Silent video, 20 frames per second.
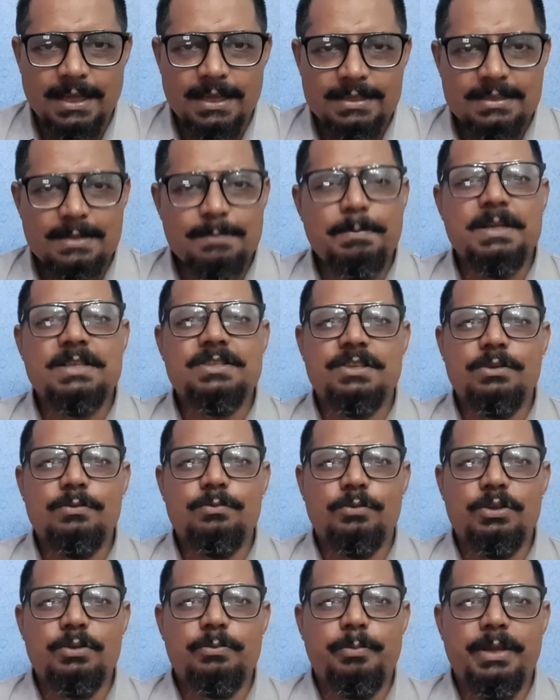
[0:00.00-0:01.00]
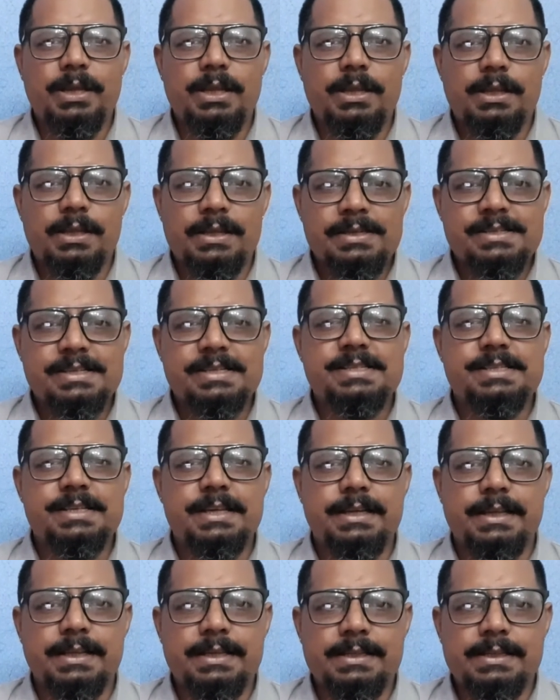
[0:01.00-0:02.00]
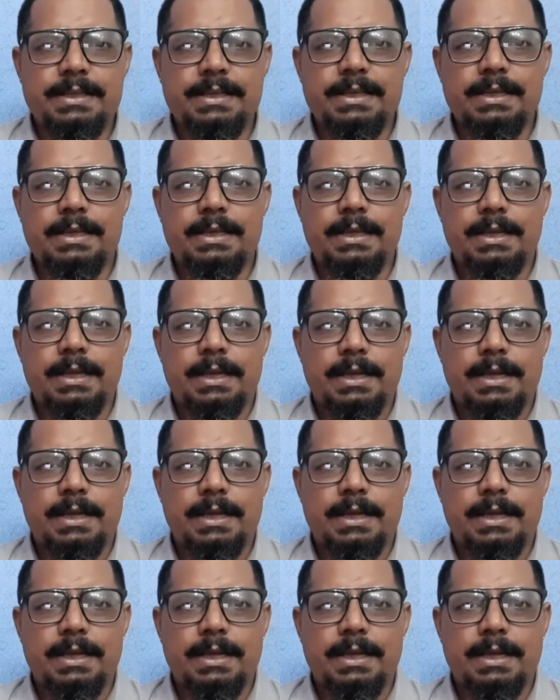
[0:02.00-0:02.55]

The person would be interested in the